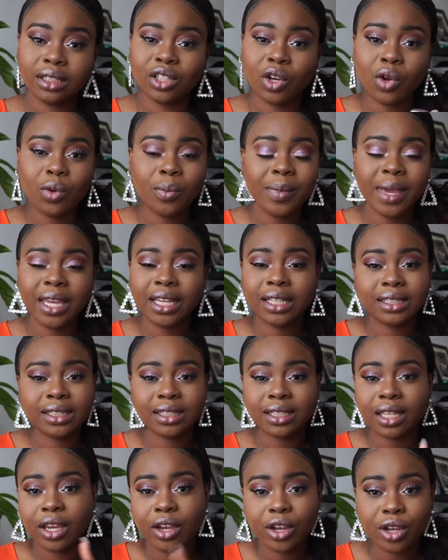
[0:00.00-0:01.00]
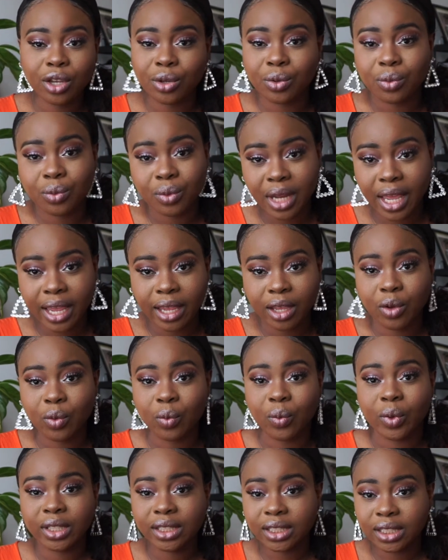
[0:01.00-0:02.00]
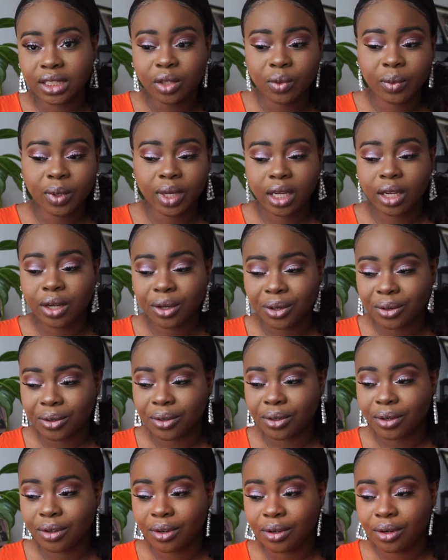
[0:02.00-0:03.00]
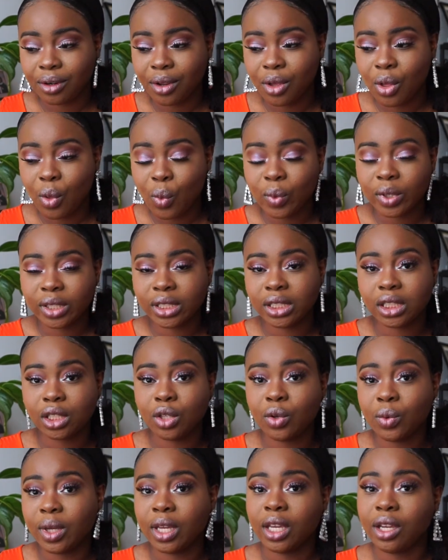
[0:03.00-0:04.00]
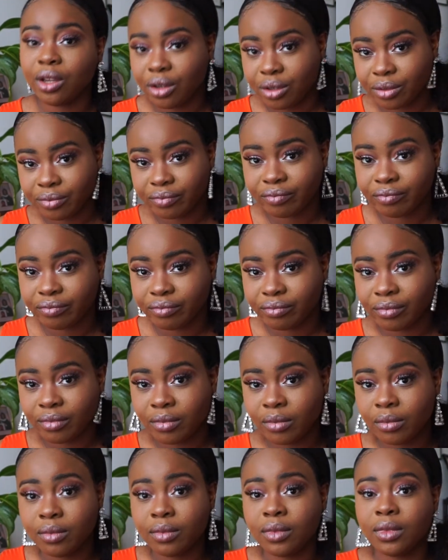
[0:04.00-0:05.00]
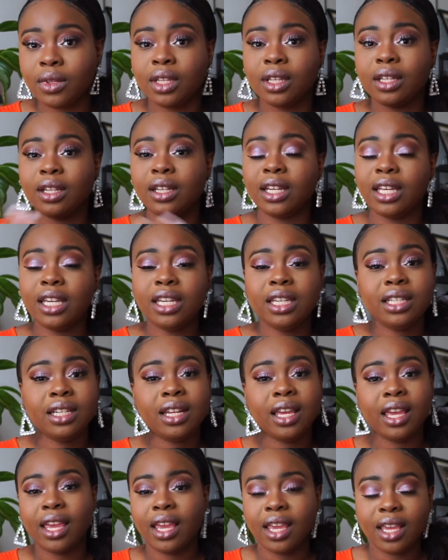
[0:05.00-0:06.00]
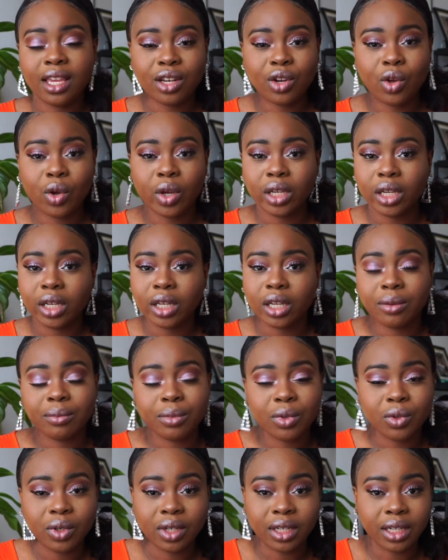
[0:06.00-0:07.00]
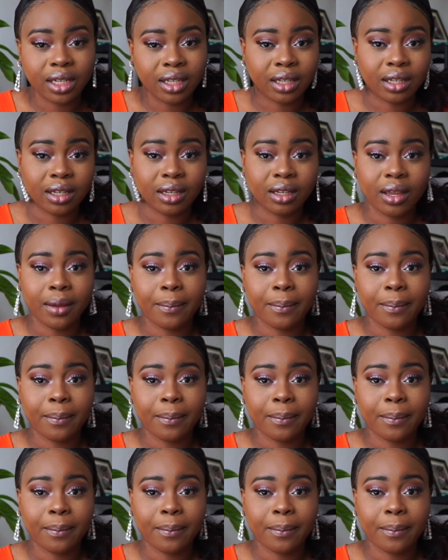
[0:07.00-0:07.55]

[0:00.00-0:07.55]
Don't make it scare you. Like, we're still here. We're still here. Lean in on your community.